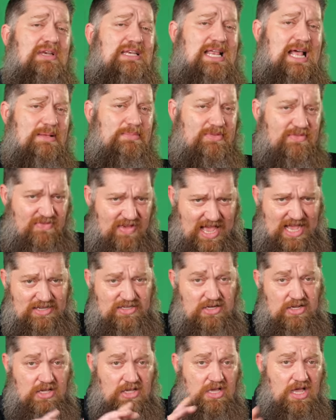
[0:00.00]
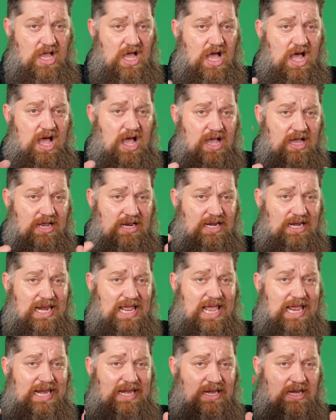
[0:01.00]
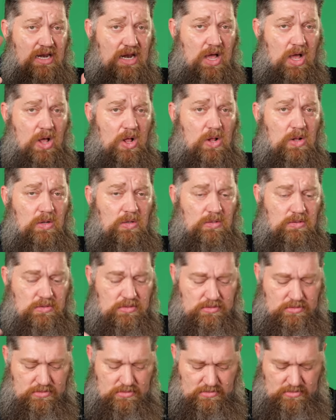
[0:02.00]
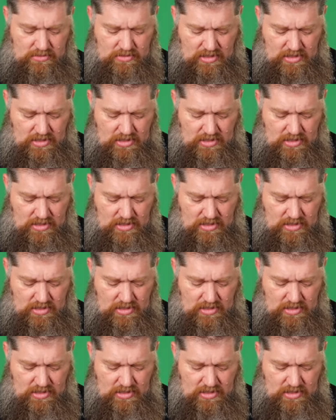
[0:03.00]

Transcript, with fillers: three times fast. Cock laden hole.